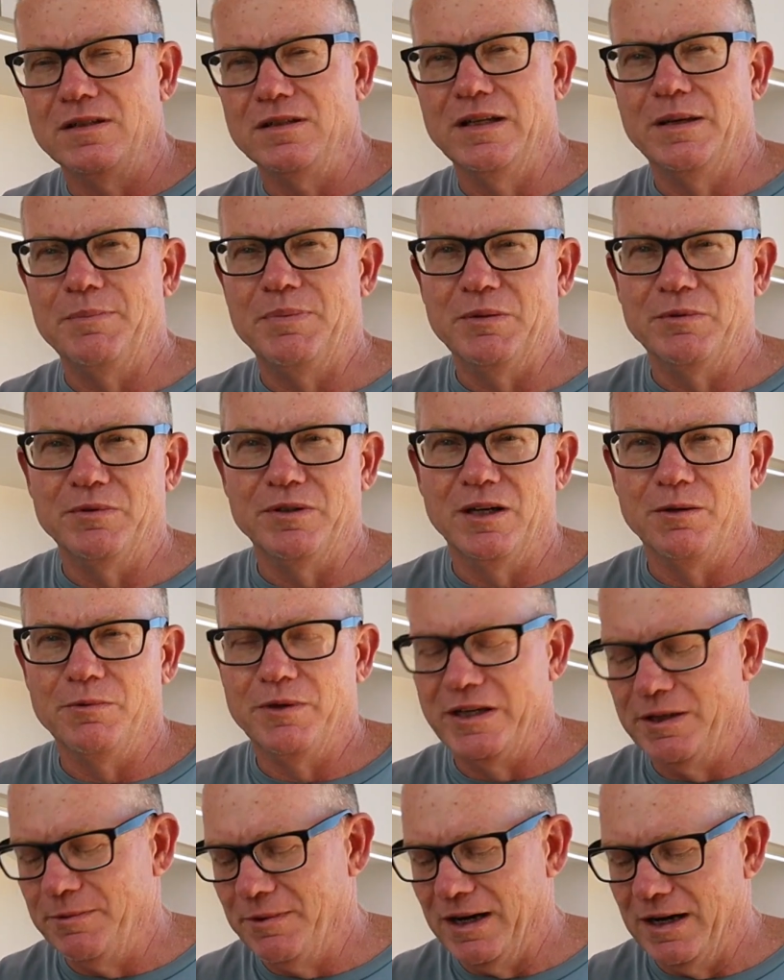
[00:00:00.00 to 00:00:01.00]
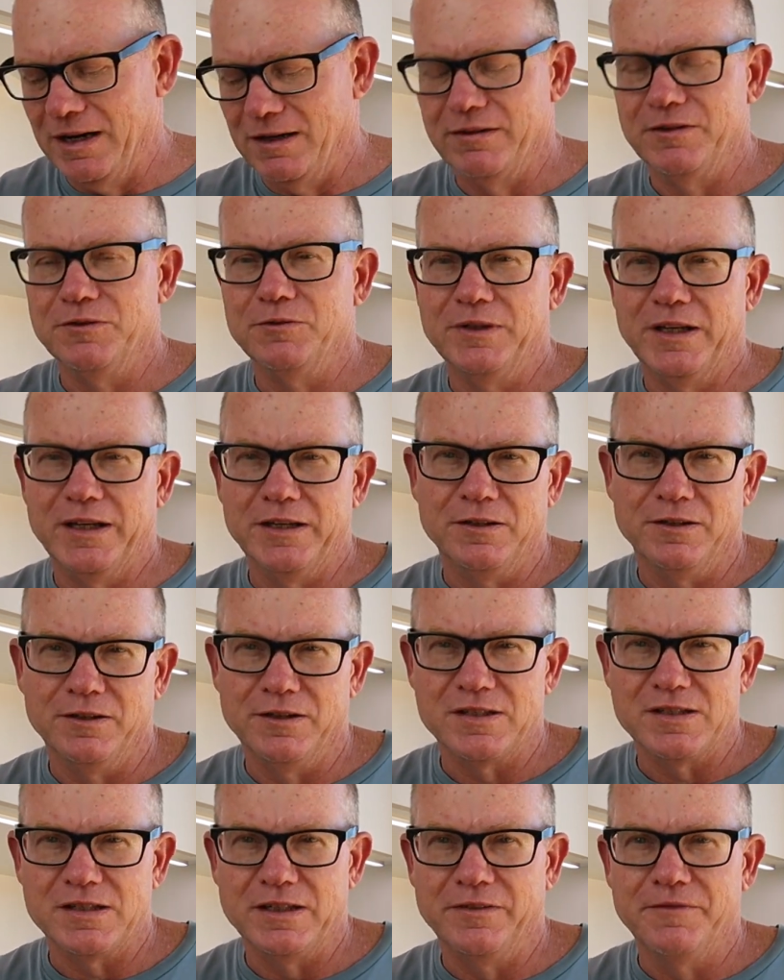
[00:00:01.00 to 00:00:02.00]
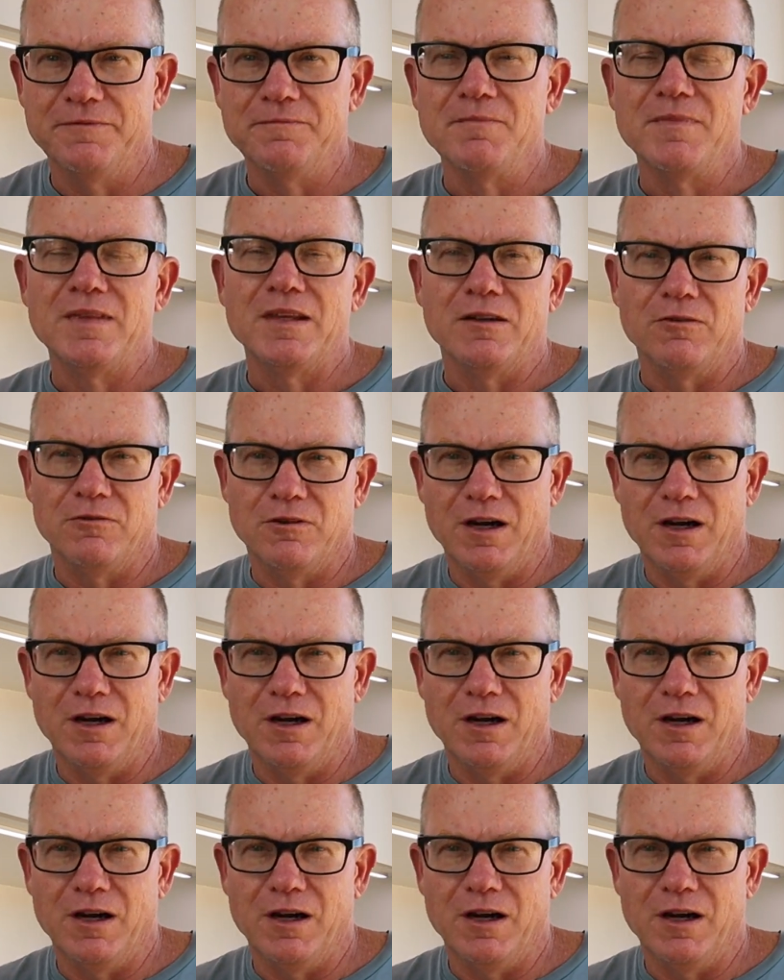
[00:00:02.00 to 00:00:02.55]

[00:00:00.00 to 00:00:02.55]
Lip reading: let people know where you are and all that kind of stuff.